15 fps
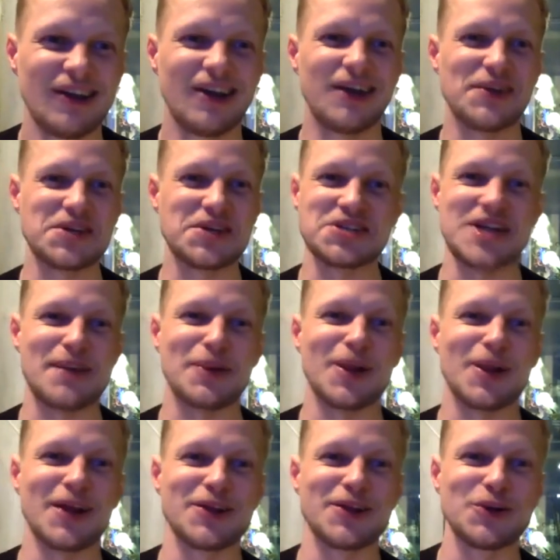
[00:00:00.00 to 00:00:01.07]
Um, that doesn't happen a
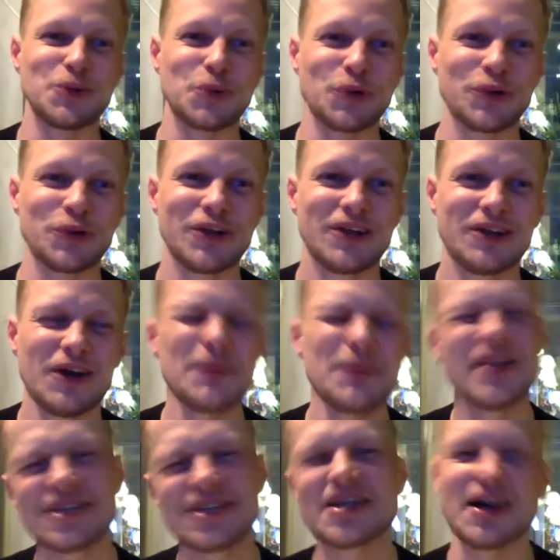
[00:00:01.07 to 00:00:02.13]
lot in the old world. I
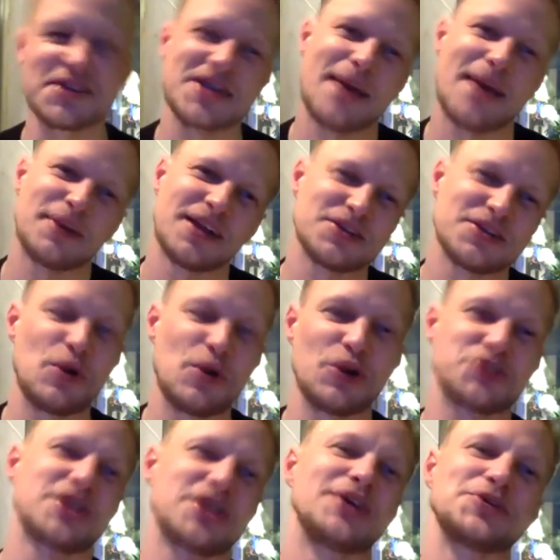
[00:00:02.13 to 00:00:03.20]
mean, it does happen at smaller
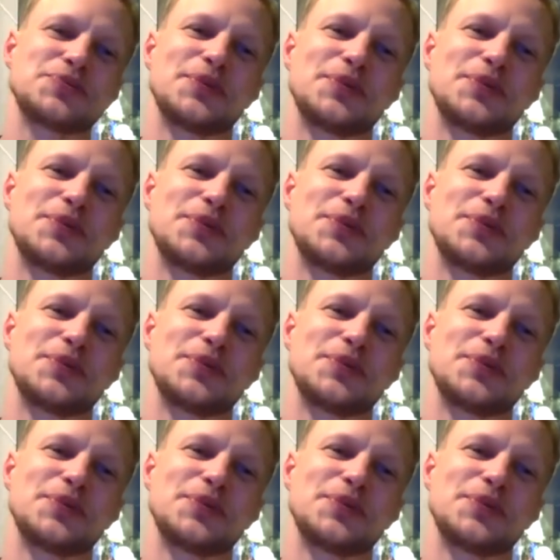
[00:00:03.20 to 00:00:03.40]
scales,